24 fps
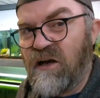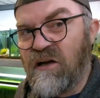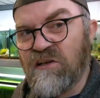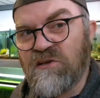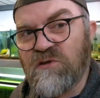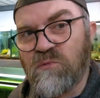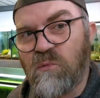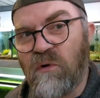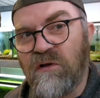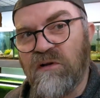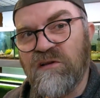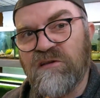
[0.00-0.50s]

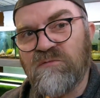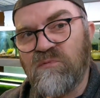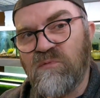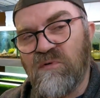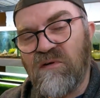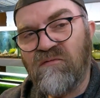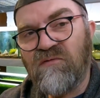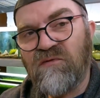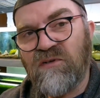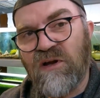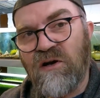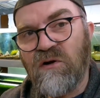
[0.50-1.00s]
guys, once
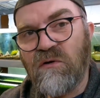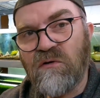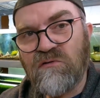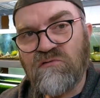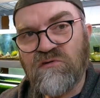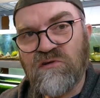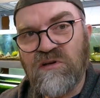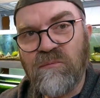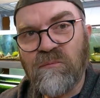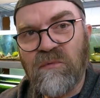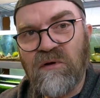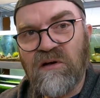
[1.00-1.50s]
we've done our
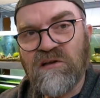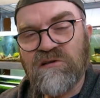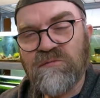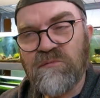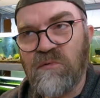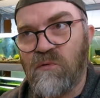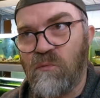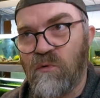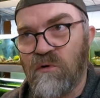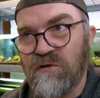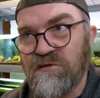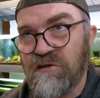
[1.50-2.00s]
treatment as
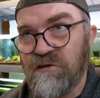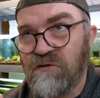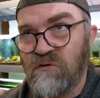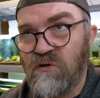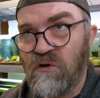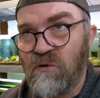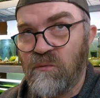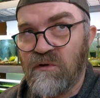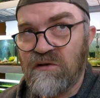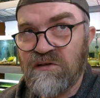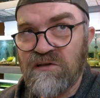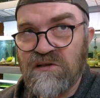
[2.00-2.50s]
well, once the
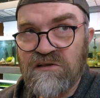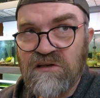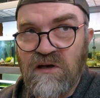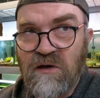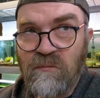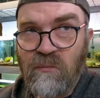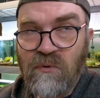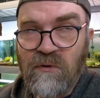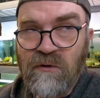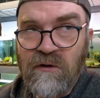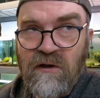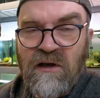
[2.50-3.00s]
2 weeks is
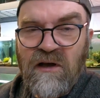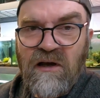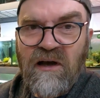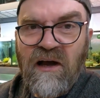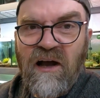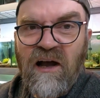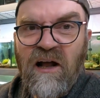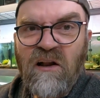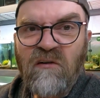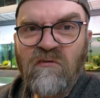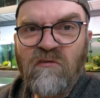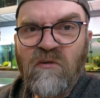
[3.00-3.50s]
up,
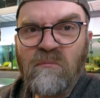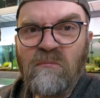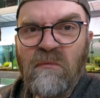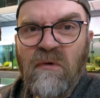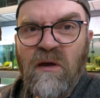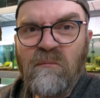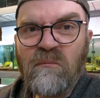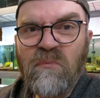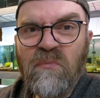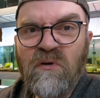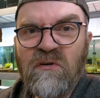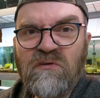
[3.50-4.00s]
I'll
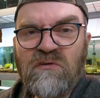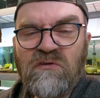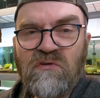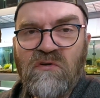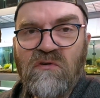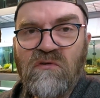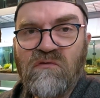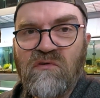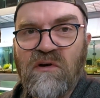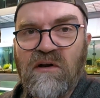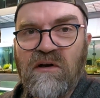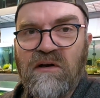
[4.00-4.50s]
remember
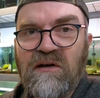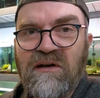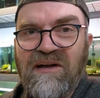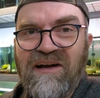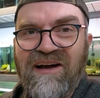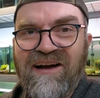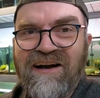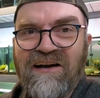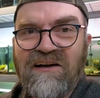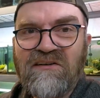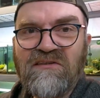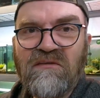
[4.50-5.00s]
to run
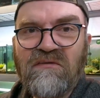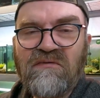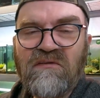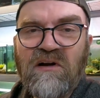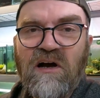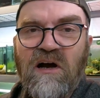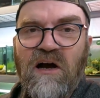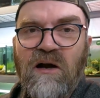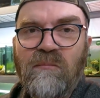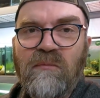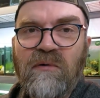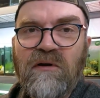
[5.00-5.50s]
active
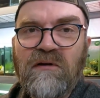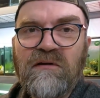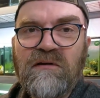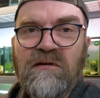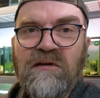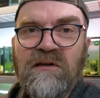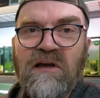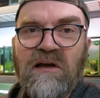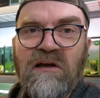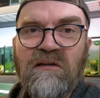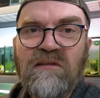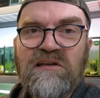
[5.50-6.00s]
carbon
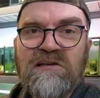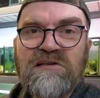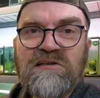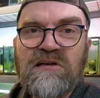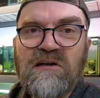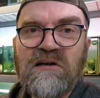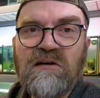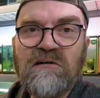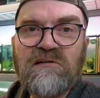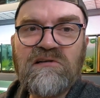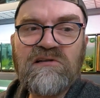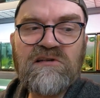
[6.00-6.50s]
in these
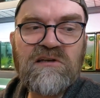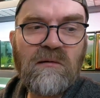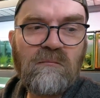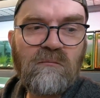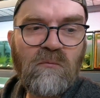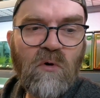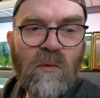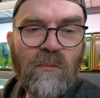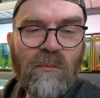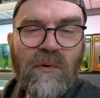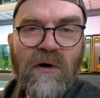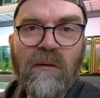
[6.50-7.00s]
tanks to
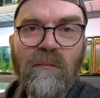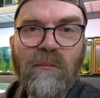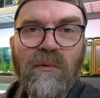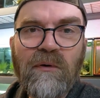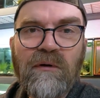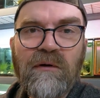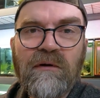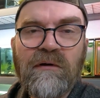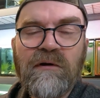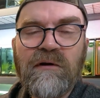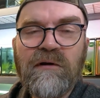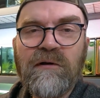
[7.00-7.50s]
mop up
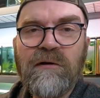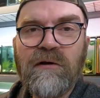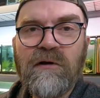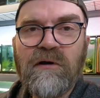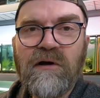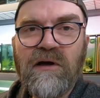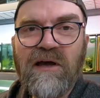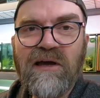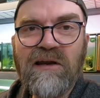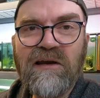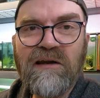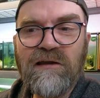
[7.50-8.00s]

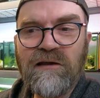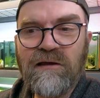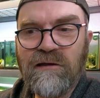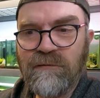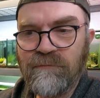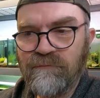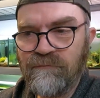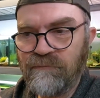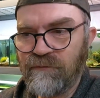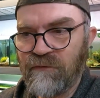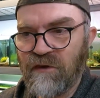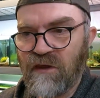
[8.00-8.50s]
any
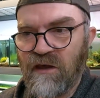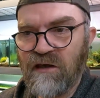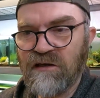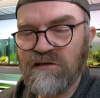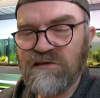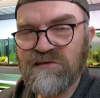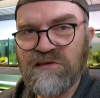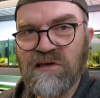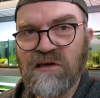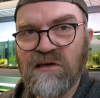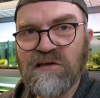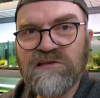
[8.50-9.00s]

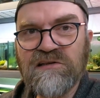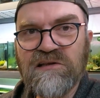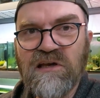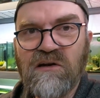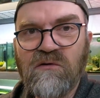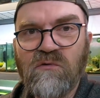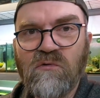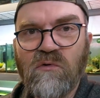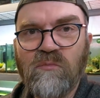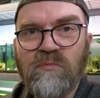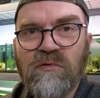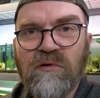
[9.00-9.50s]
excess
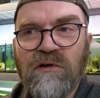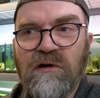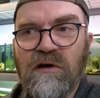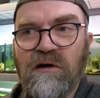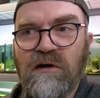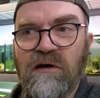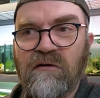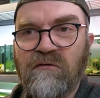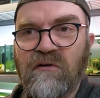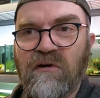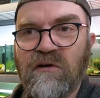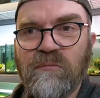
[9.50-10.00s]
no
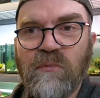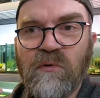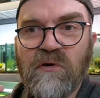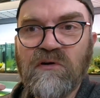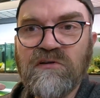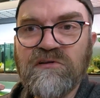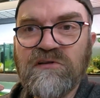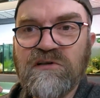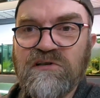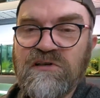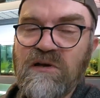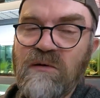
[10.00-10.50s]
planaria, right?
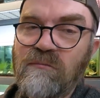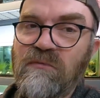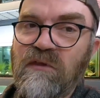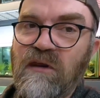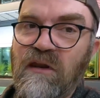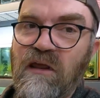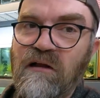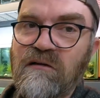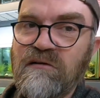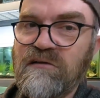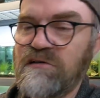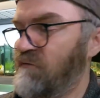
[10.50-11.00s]
Because there's something
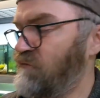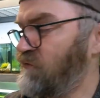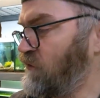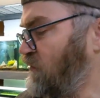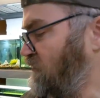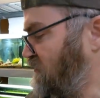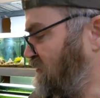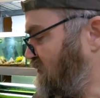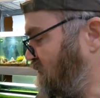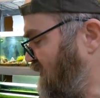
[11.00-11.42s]
else I forgot